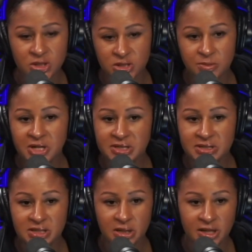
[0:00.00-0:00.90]
just because
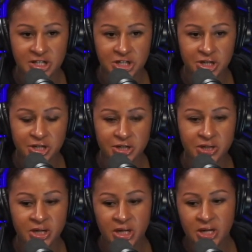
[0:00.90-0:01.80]
it's an election year
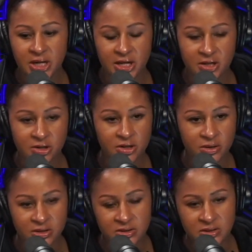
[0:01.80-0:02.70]
and,
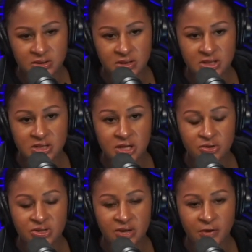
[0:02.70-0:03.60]
it's
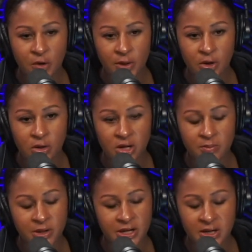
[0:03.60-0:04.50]
other stuff going on,
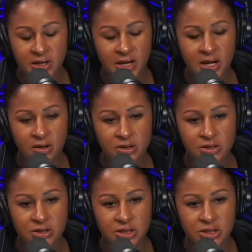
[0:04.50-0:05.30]
but how long do you think?